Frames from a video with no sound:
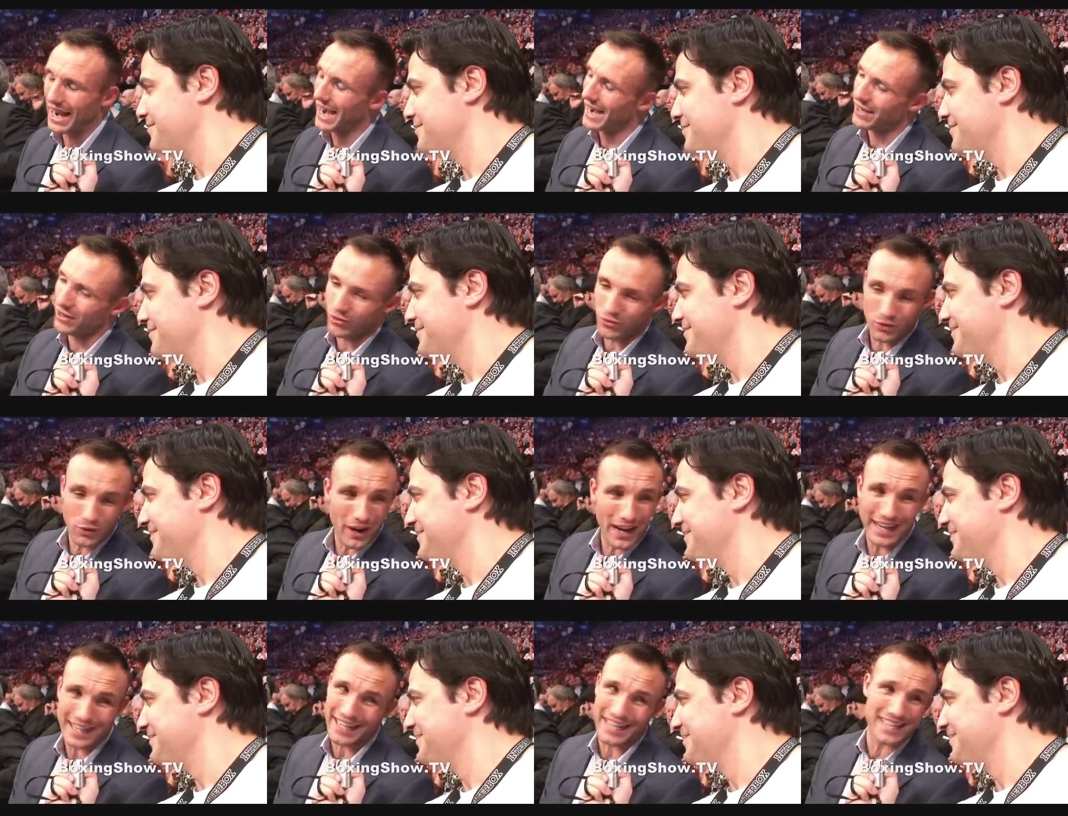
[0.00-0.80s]
Speaker 1: yeah, I don't know.
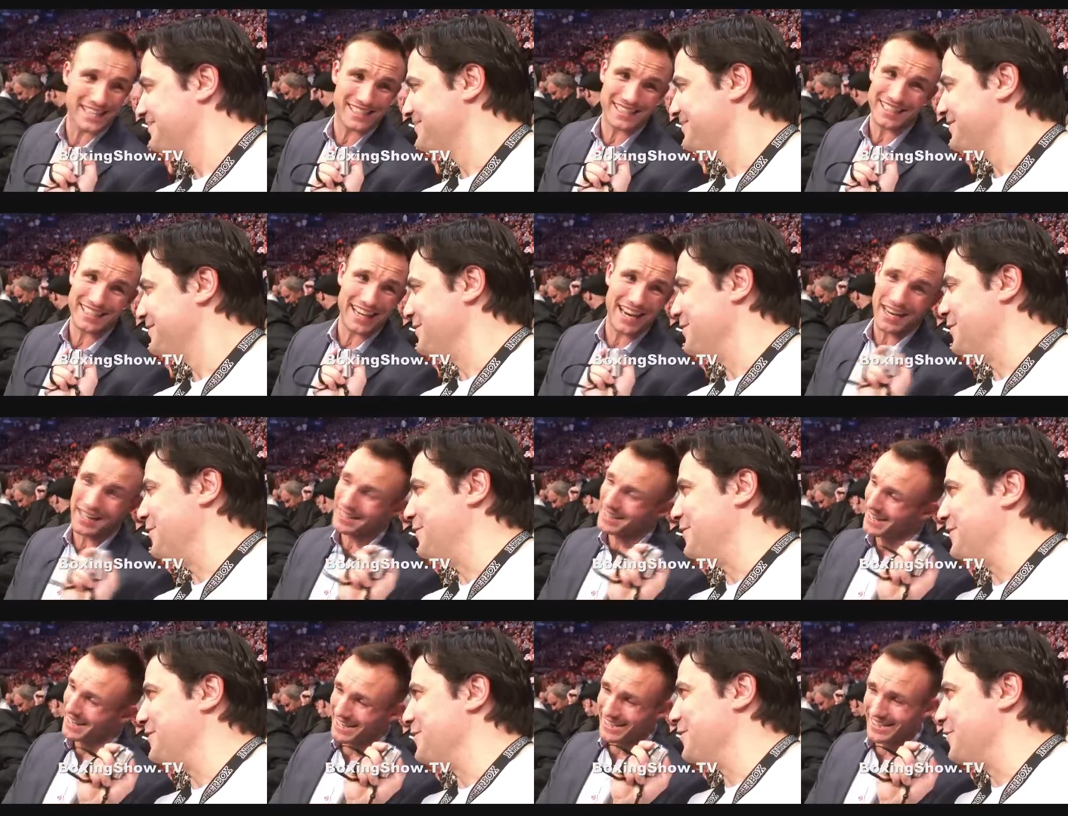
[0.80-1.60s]
I can't say it. You don't,
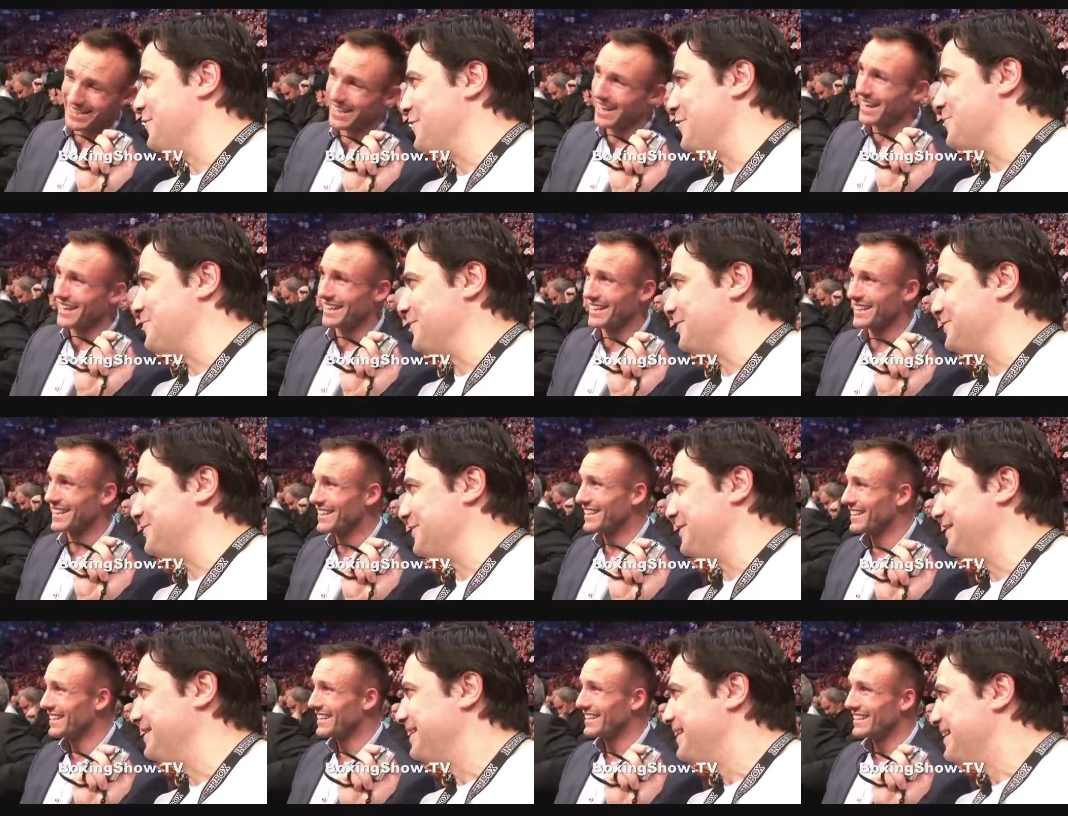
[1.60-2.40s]
want, you
Speaker 2: don't want to put
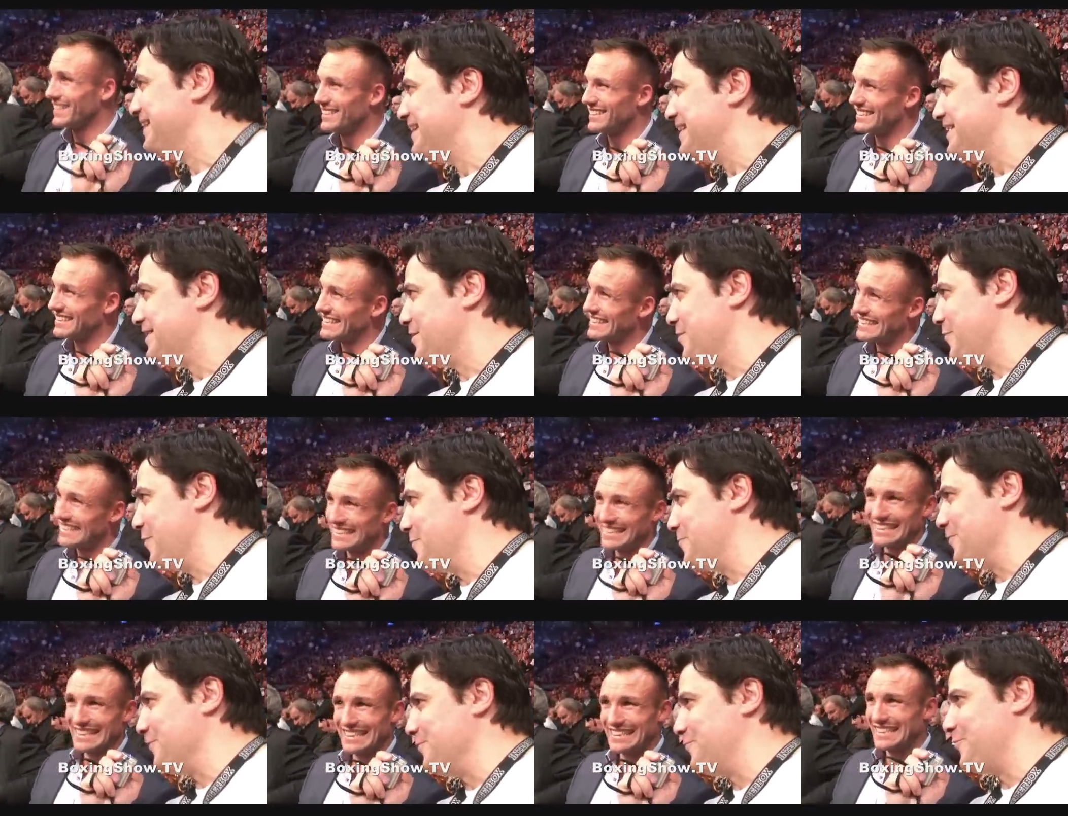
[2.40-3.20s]
your you don't want
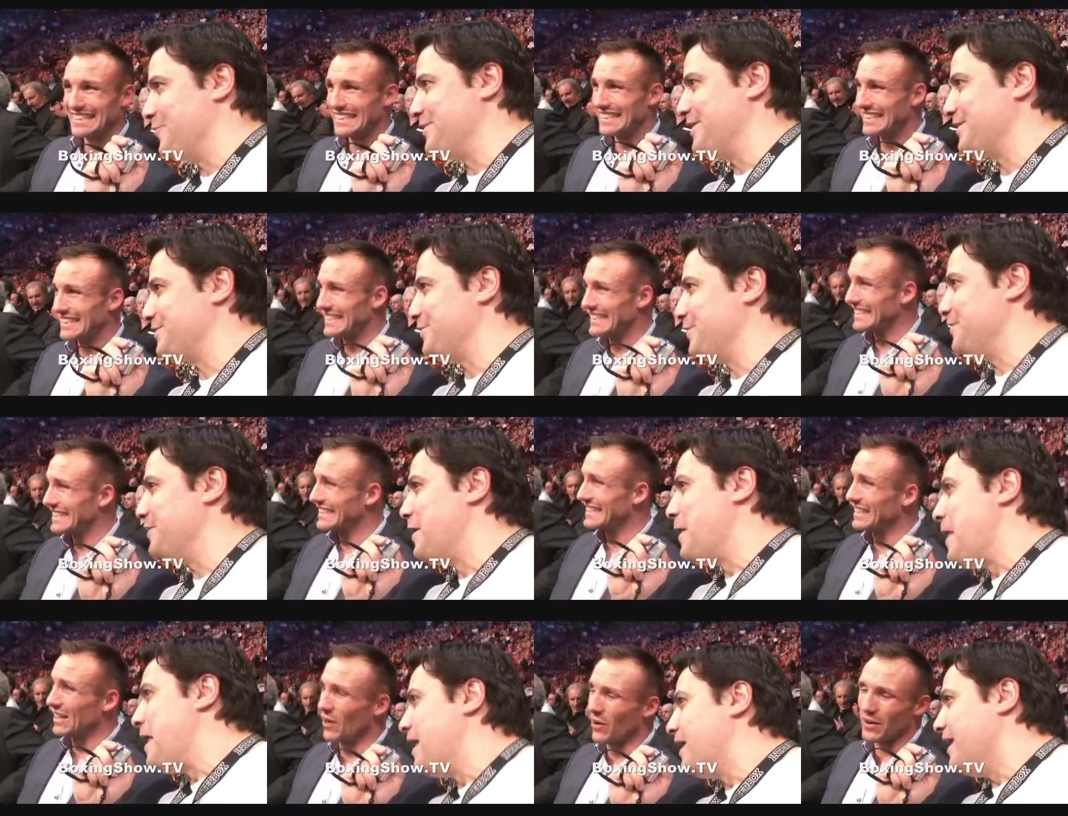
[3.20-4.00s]
to put the prediction.
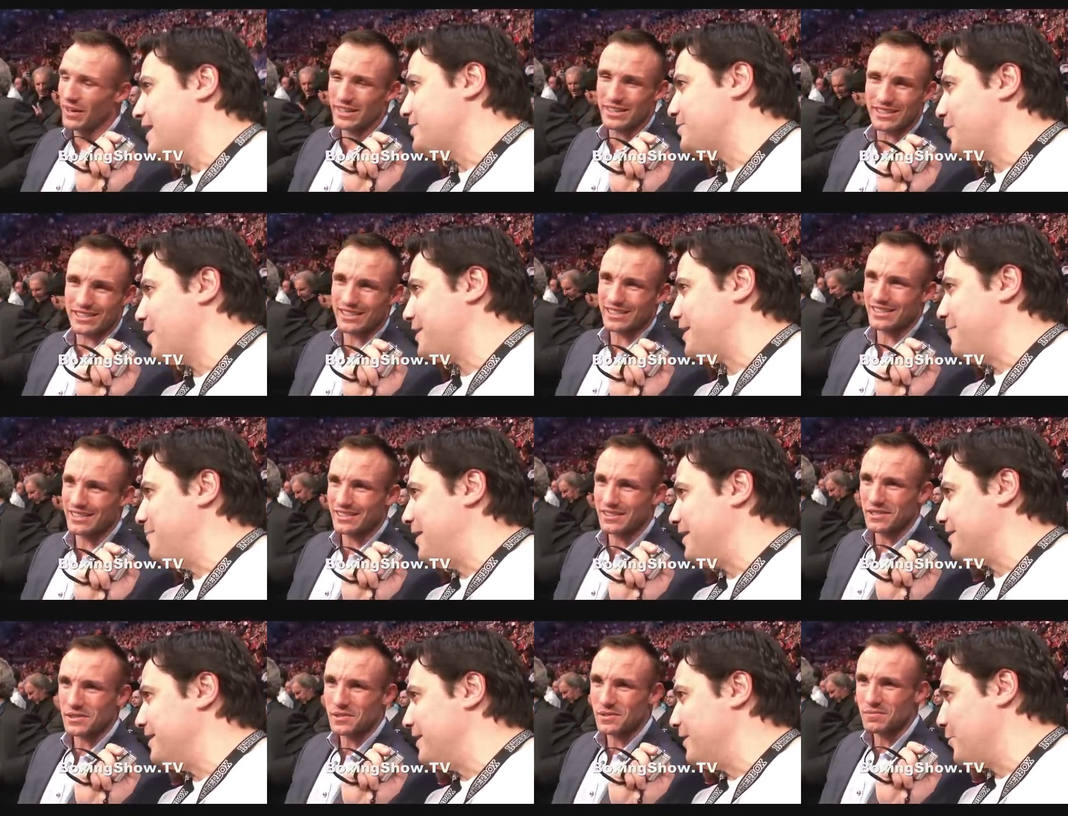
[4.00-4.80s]
No, Let's talk
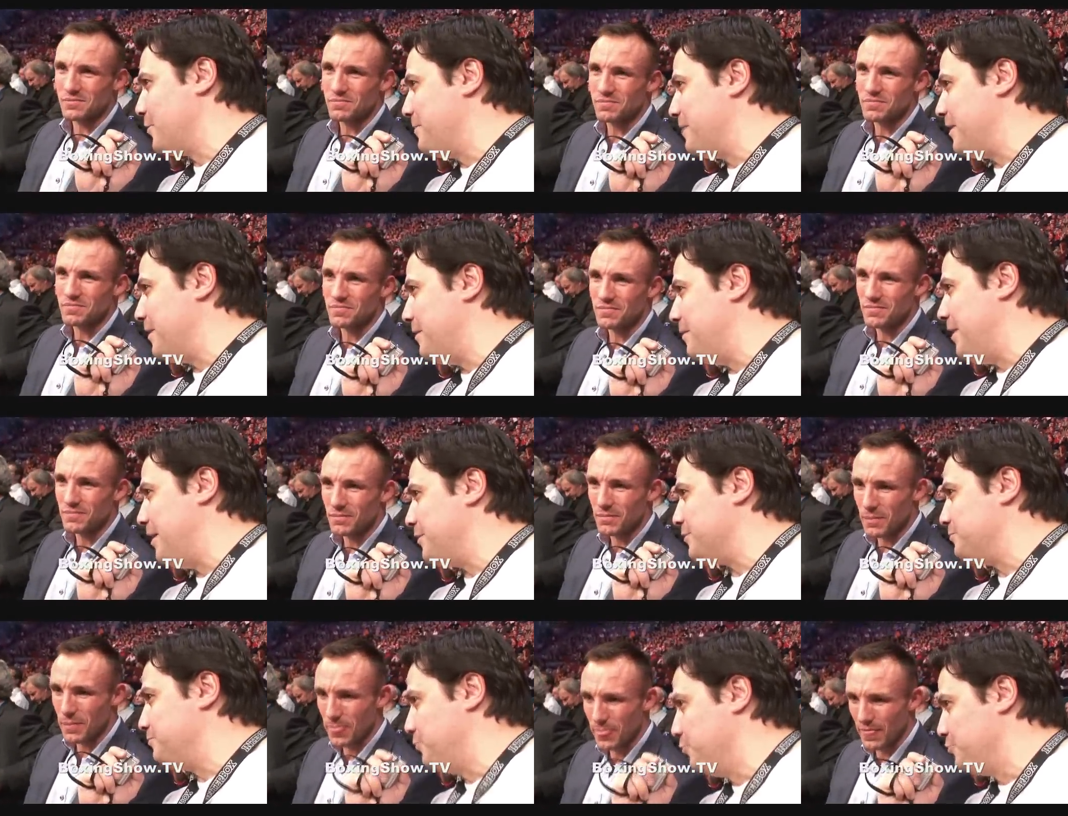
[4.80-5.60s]
about a little bit
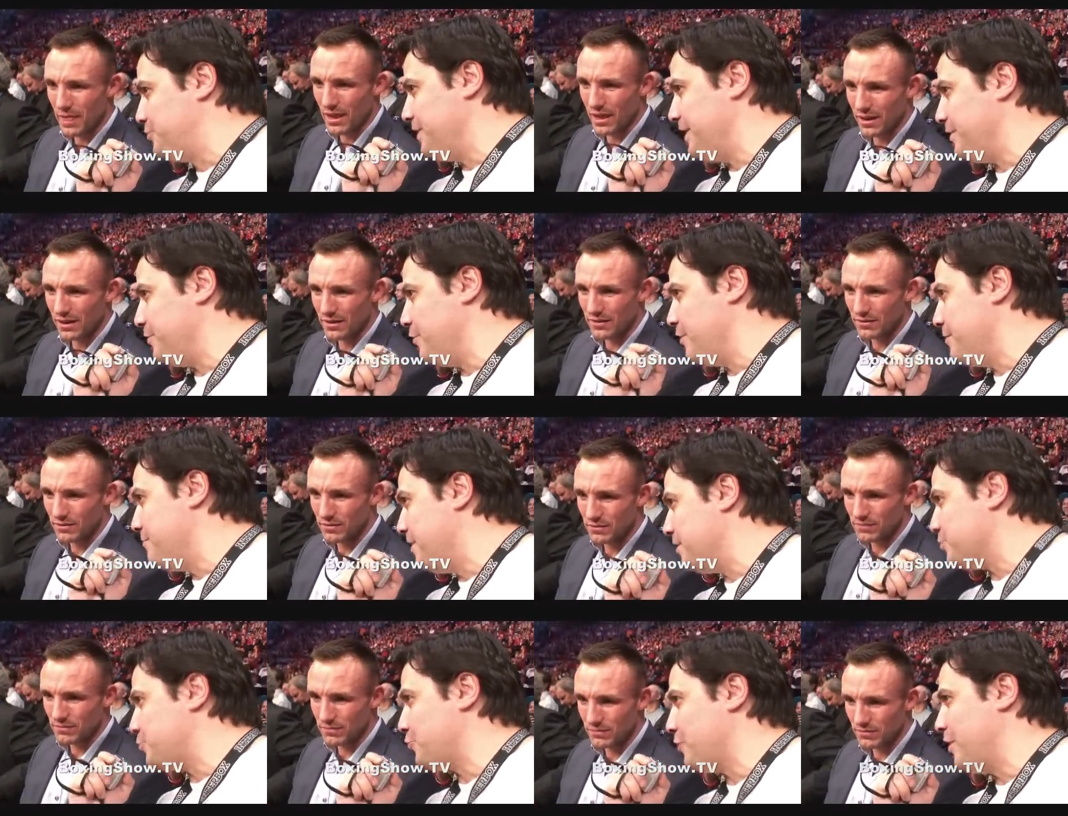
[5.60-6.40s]
about Bute. You're in
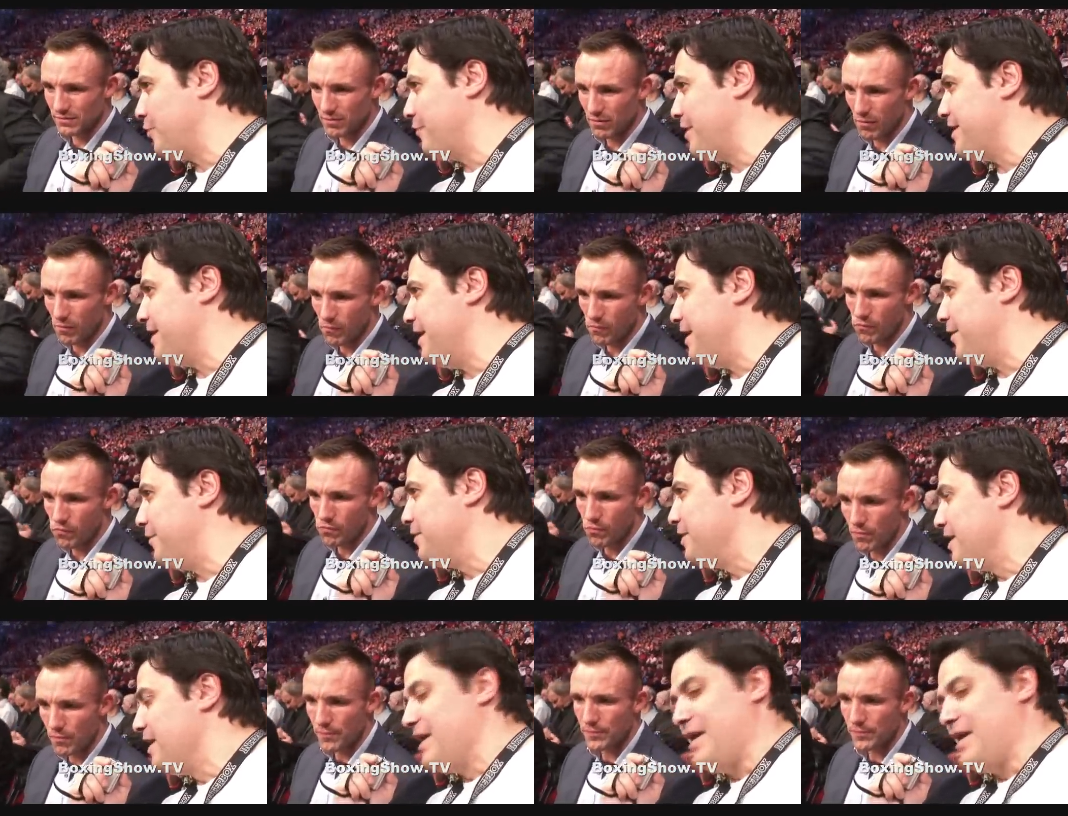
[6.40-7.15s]
Montreal right now.